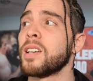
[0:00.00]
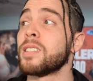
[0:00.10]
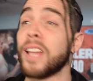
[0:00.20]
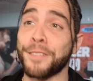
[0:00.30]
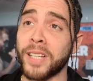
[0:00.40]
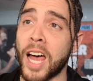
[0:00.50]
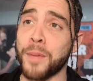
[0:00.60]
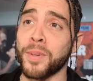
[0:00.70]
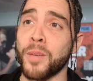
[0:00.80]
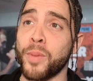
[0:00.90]
It's definitely
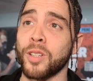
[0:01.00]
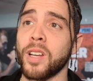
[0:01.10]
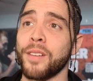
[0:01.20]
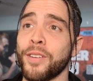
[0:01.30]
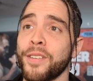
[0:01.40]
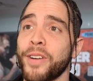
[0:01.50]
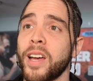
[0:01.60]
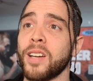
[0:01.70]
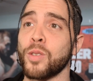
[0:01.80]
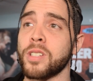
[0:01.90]
hyping the build-up for the
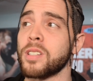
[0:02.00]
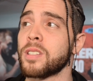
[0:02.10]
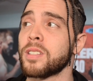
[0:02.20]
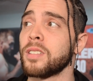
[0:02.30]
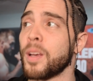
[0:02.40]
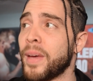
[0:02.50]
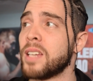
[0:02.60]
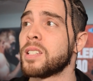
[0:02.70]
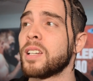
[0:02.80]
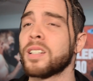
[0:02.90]
fight, which is
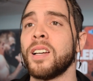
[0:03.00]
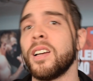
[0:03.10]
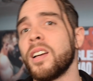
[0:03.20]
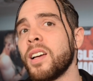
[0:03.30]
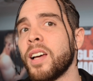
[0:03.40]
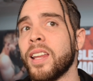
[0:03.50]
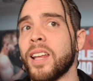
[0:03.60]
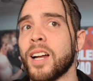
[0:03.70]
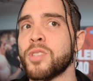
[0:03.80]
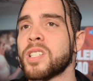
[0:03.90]
amazing. And
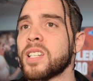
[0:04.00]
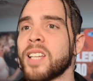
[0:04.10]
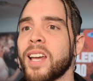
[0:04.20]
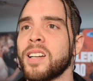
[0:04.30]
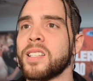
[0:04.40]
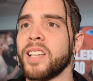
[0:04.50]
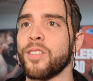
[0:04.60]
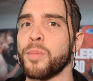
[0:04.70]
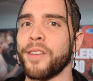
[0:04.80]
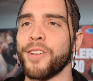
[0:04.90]
then I'm just excited to see
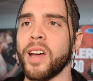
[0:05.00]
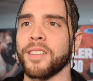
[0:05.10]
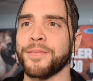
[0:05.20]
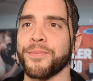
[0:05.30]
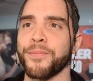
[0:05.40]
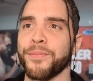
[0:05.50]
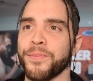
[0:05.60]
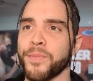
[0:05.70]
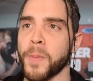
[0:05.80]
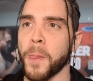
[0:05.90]
everybody fight.
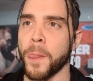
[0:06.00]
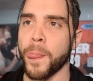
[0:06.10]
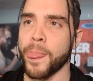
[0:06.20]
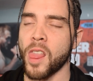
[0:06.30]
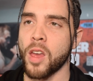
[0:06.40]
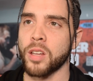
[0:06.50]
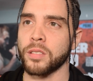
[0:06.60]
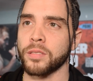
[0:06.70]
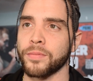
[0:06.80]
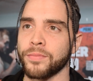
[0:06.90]
Just want to go
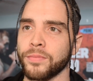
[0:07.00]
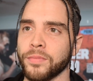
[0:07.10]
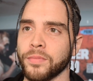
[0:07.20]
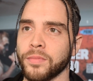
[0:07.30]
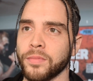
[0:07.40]
back to Dubai.